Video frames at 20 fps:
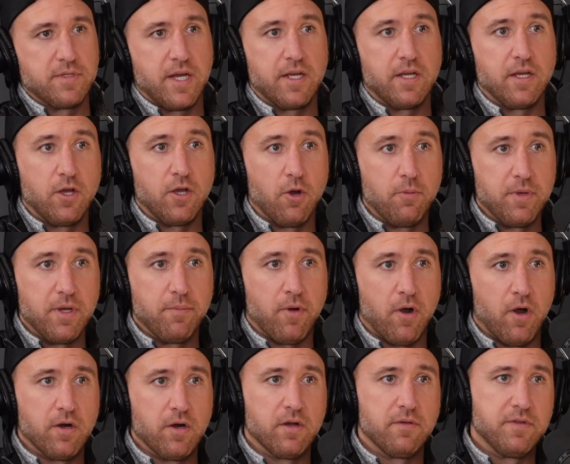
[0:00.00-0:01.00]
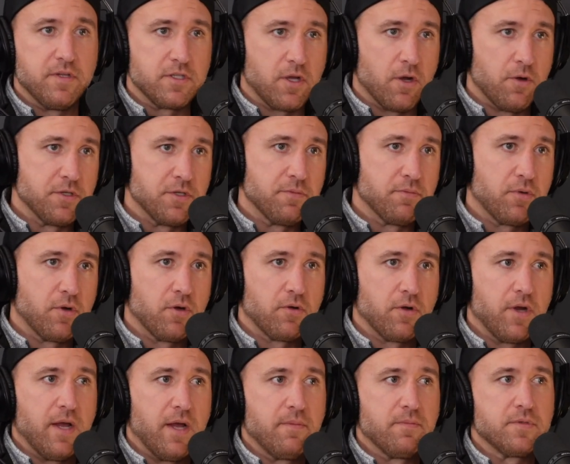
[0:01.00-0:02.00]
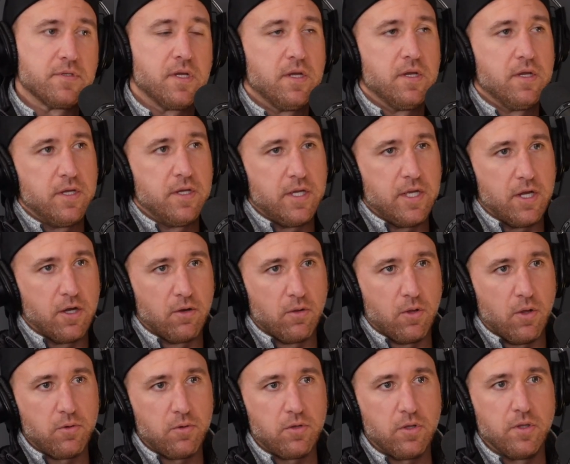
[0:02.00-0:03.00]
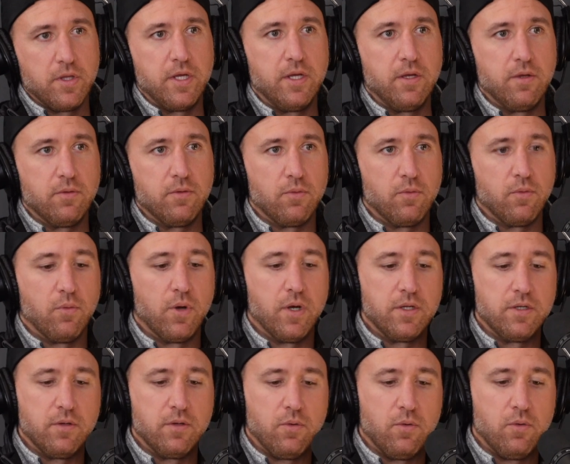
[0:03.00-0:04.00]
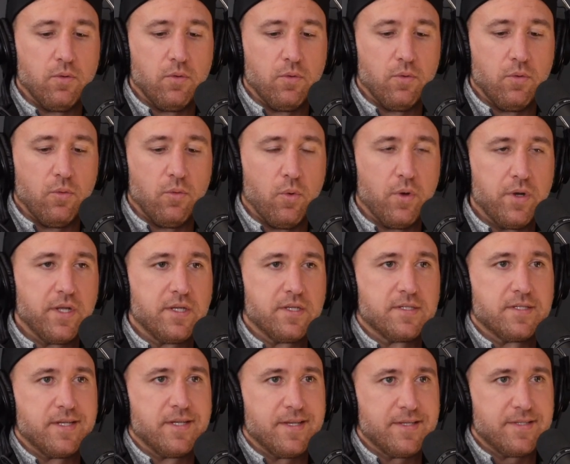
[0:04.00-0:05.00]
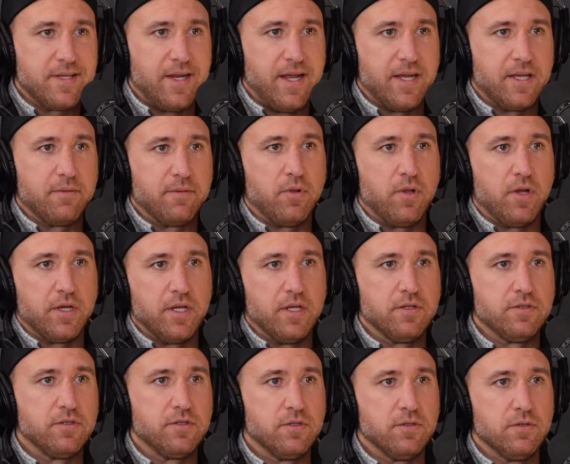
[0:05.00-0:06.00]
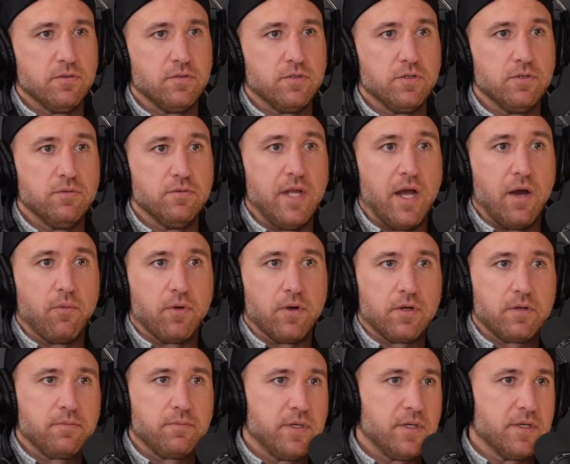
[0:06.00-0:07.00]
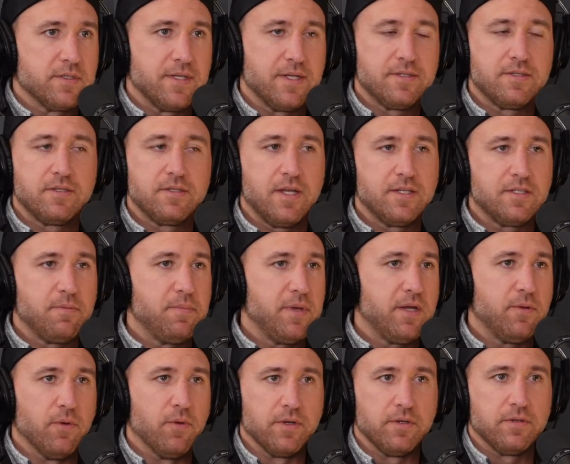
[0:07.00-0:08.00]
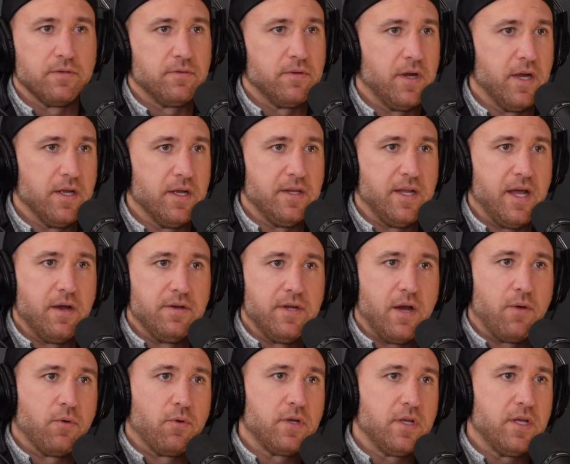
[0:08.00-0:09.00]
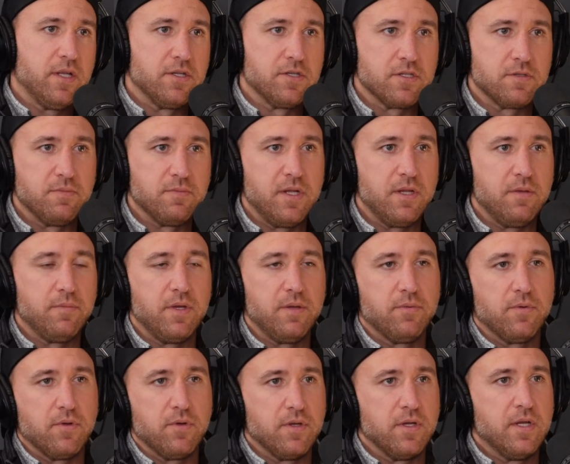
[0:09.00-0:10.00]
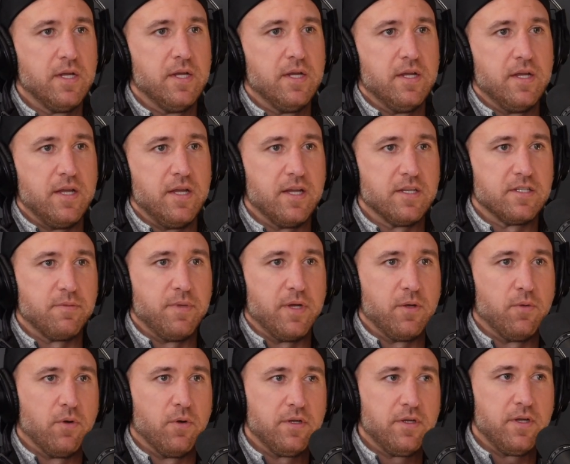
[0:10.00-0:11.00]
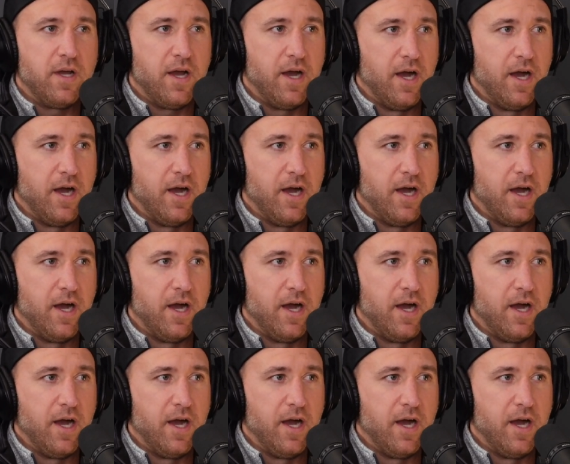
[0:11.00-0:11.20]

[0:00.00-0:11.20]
I can go be a part of, these coaching programs here locally. What exists that I could plug into to network? Because that's a big one, right? Networking and just meeting people is a big one.